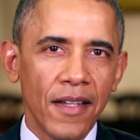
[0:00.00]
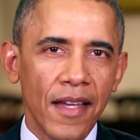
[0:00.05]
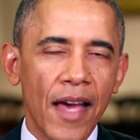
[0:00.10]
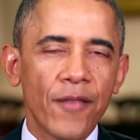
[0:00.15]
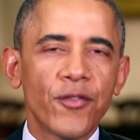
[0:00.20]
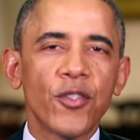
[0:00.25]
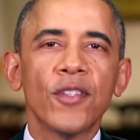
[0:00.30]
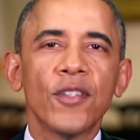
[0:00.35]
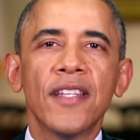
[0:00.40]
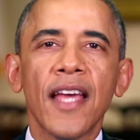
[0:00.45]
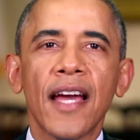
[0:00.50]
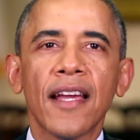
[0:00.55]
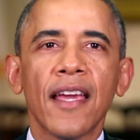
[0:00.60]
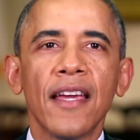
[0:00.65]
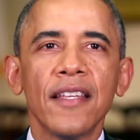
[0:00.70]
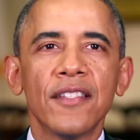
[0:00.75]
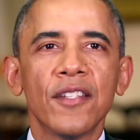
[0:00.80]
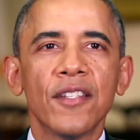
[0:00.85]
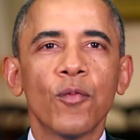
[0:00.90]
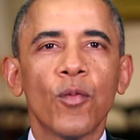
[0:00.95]
After
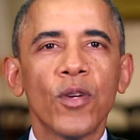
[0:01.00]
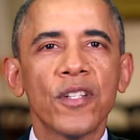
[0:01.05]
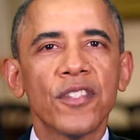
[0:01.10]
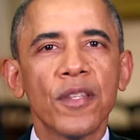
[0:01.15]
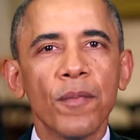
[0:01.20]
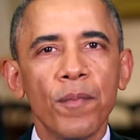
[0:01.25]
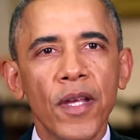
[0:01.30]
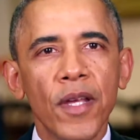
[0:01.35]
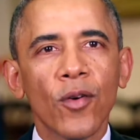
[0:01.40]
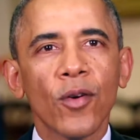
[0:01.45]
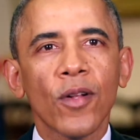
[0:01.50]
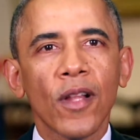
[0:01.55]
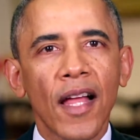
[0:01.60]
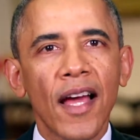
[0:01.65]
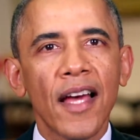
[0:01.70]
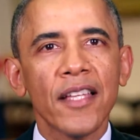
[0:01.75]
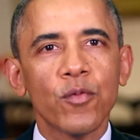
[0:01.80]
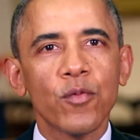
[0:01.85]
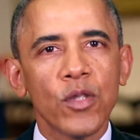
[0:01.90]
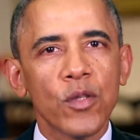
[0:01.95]
decades in which the middle
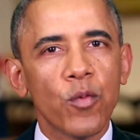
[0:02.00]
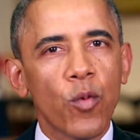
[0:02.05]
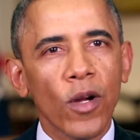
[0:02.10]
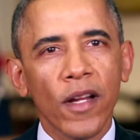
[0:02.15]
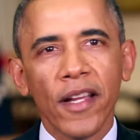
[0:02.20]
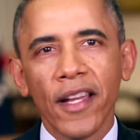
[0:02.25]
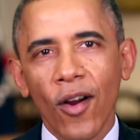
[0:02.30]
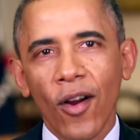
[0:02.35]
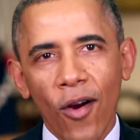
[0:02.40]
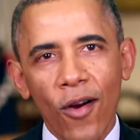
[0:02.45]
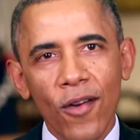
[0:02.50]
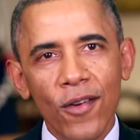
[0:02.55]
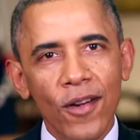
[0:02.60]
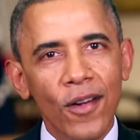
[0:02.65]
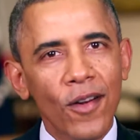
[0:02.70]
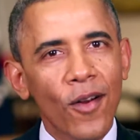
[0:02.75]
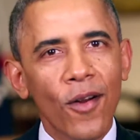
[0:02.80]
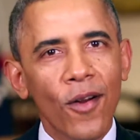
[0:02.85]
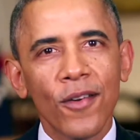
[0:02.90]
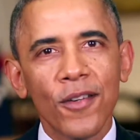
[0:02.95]
class was working harder
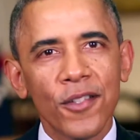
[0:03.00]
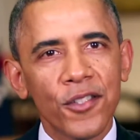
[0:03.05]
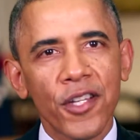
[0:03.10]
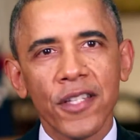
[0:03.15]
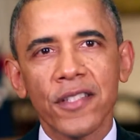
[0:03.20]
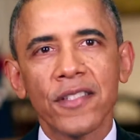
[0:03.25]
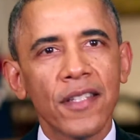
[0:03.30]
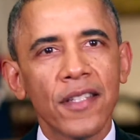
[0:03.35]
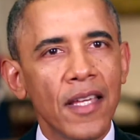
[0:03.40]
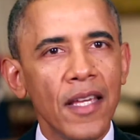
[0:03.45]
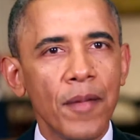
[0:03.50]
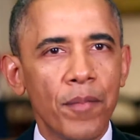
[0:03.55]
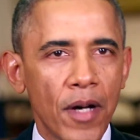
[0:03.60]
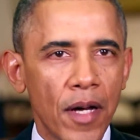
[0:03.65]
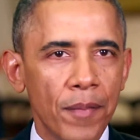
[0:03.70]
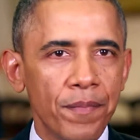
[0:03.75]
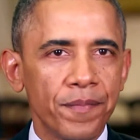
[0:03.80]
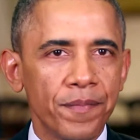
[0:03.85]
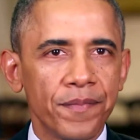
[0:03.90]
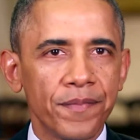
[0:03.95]
and harder just to keep
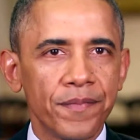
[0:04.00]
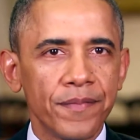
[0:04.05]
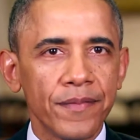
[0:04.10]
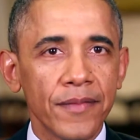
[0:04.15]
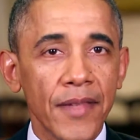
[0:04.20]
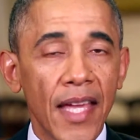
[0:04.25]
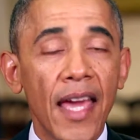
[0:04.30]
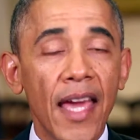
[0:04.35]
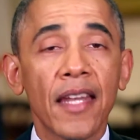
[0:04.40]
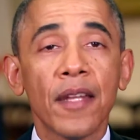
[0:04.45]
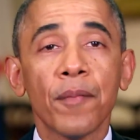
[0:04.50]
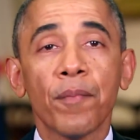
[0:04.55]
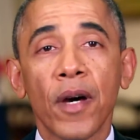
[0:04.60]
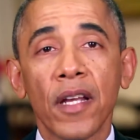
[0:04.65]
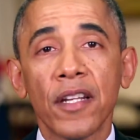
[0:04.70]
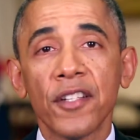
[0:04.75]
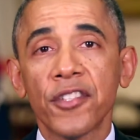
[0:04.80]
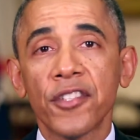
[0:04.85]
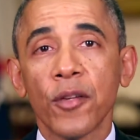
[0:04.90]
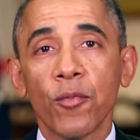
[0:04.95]
up, and a
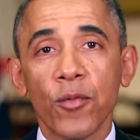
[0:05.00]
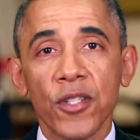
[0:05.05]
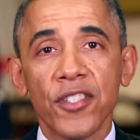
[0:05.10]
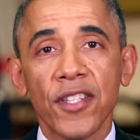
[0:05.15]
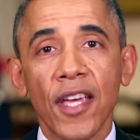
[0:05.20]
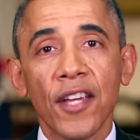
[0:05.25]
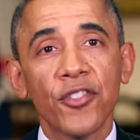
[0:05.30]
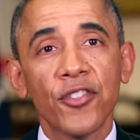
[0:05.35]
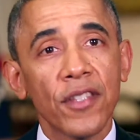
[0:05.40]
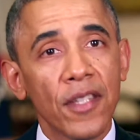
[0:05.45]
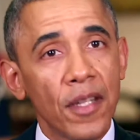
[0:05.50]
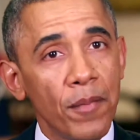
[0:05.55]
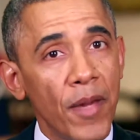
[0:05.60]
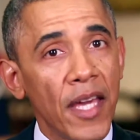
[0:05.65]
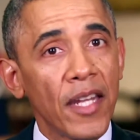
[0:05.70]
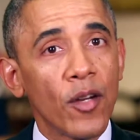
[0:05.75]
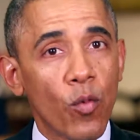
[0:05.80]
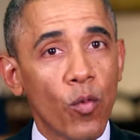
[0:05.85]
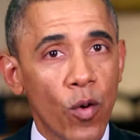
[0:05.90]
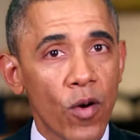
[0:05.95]
punishing recession that
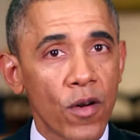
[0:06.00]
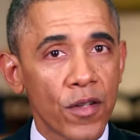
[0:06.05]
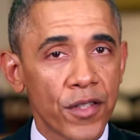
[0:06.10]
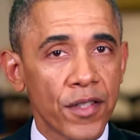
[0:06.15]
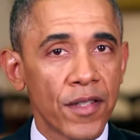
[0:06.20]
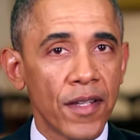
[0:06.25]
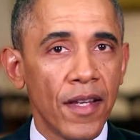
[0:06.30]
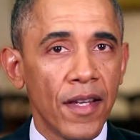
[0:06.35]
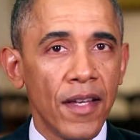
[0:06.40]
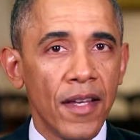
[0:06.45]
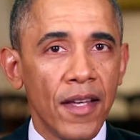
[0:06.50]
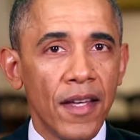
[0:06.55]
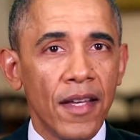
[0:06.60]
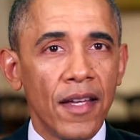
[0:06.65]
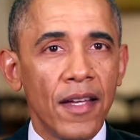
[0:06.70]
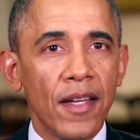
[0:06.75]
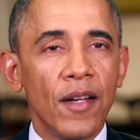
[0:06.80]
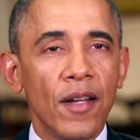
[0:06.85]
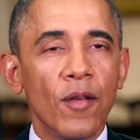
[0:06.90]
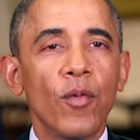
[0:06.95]
made it worse,
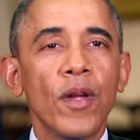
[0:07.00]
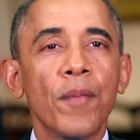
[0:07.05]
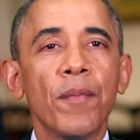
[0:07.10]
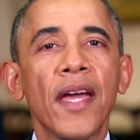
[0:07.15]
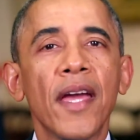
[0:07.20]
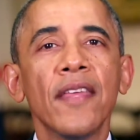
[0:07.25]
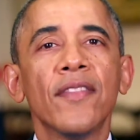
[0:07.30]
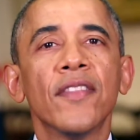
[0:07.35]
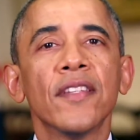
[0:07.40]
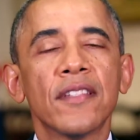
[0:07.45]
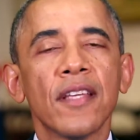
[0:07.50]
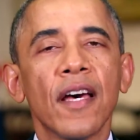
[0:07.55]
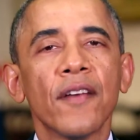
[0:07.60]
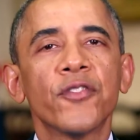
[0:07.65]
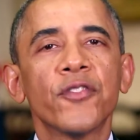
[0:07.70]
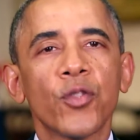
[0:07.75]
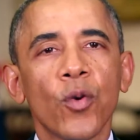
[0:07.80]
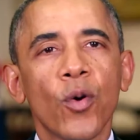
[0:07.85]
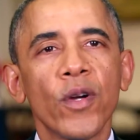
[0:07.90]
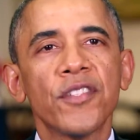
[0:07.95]
we made the
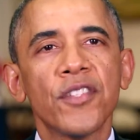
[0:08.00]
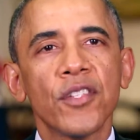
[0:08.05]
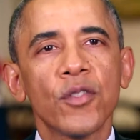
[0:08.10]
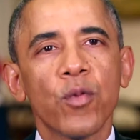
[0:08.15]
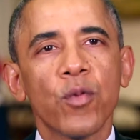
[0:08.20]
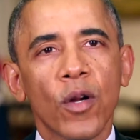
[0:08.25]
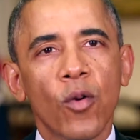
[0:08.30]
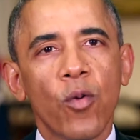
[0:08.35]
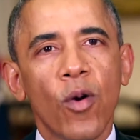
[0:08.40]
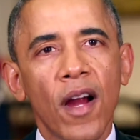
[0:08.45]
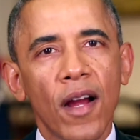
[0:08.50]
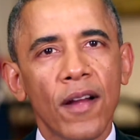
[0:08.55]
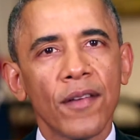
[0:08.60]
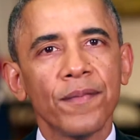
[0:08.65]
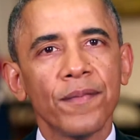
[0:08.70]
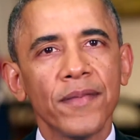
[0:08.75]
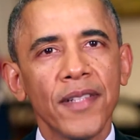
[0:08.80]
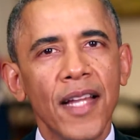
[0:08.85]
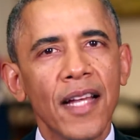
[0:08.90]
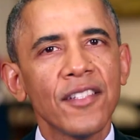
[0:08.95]
tough choices
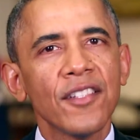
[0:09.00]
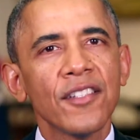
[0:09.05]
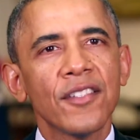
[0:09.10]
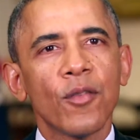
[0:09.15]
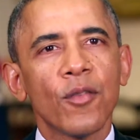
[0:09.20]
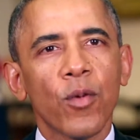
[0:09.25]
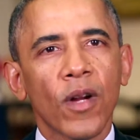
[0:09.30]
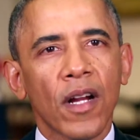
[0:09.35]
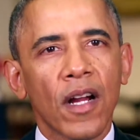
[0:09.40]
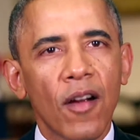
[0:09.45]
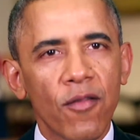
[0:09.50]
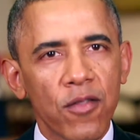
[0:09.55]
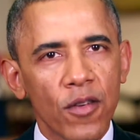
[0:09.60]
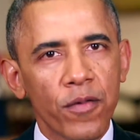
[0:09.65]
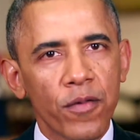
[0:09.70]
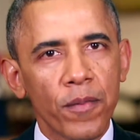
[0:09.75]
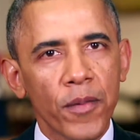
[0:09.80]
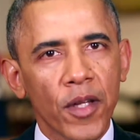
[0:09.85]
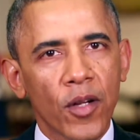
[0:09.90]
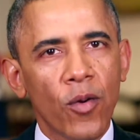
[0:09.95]
required not just to recover
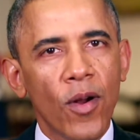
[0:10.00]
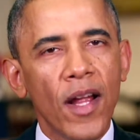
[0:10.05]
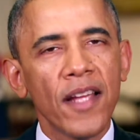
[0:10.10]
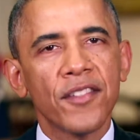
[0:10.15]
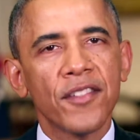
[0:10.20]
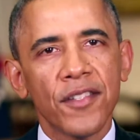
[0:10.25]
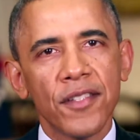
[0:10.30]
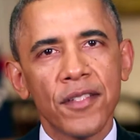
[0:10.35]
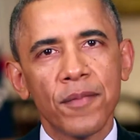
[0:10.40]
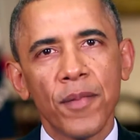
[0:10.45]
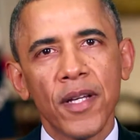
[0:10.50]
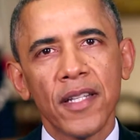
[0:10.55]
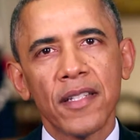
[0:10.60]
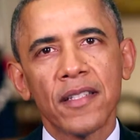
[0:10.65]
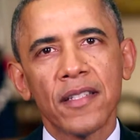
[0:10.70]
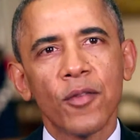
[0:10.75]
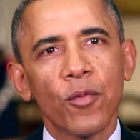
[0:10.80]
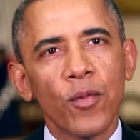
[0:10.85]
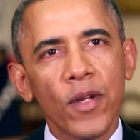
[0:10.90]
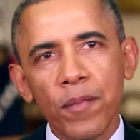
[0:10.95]
from the crisis,
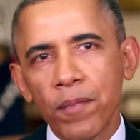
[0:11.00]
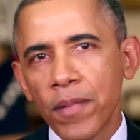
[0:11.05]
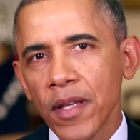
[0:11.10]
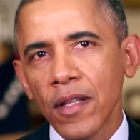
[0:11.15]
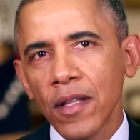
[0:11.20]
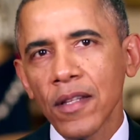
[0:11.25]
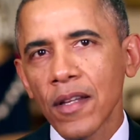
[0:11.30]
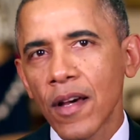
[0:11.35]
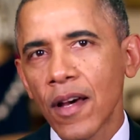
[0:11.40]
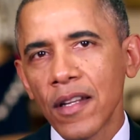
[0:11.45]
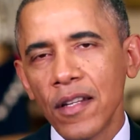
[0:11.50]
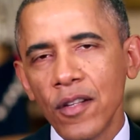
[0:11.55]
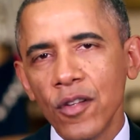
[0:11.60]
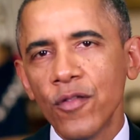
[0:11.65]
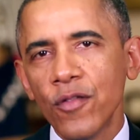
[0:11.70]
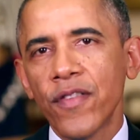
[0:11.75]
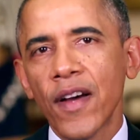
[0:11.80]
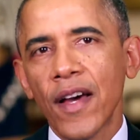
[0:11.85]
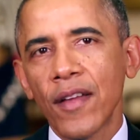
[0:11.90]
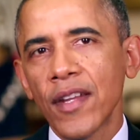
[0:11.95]
but to rebuild on a
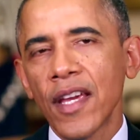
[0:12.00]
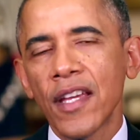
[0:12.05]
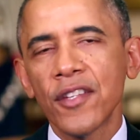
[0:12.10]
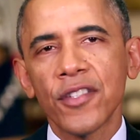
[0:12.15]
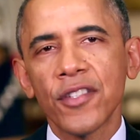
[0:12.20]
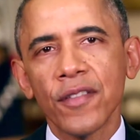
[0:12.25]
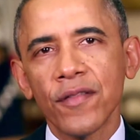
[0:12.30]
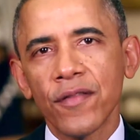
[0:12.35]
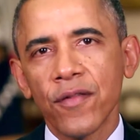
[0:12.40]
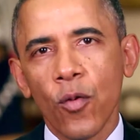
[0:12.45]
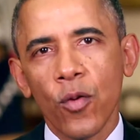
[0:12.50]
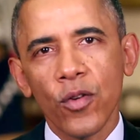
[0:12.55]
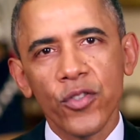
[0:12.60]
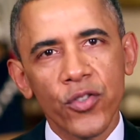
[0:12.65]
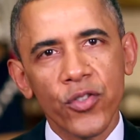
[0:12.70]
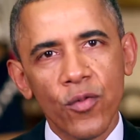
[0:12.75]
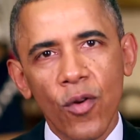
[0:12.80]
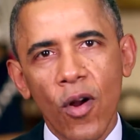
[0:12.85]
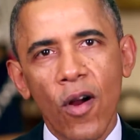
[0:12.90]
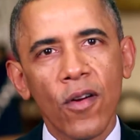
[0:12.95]
new foundation for
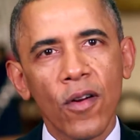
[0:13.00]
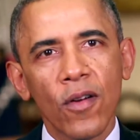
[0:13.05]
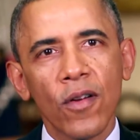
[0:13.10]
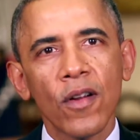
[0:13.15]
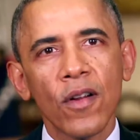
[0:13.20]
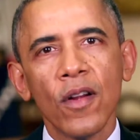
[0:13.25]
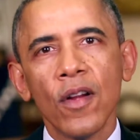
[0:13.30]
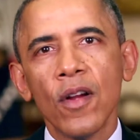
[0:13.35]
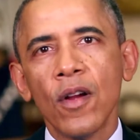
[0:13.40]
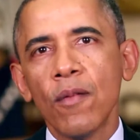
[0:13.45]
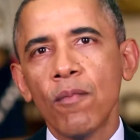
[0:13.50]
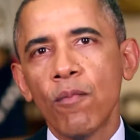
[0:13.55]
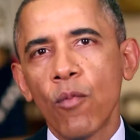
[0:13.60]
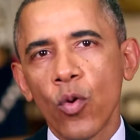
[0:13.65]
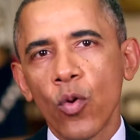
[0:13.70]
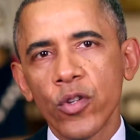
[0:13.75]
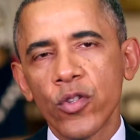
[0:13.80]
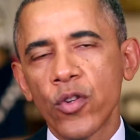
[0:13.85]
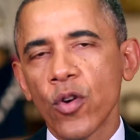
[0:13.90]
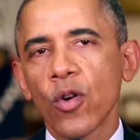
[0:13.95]
stronger,
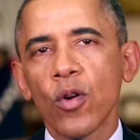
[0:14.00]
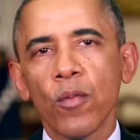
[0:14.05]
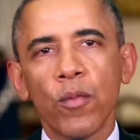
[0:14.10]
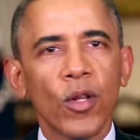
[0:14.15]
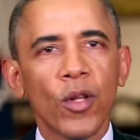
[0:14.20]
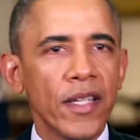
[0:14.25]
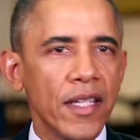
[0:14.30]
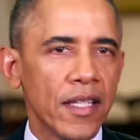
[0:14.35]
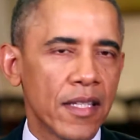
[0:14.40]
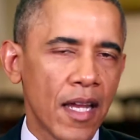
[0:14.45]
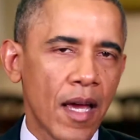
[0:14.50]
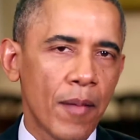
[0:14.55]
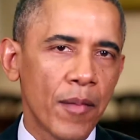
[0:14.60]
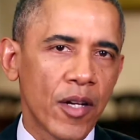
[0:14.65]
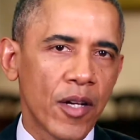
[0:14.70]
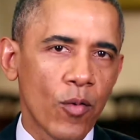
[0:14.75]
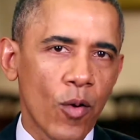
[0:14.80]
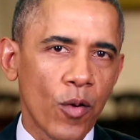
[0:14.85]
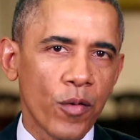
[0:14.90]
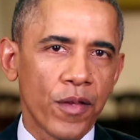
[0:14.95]
more durable
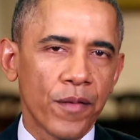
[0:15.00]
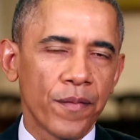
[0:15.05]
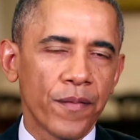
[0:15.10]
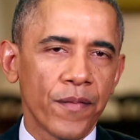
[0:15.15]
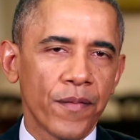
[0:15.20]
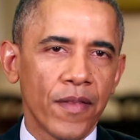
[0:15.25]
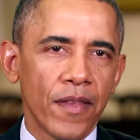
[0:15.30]
economic growth.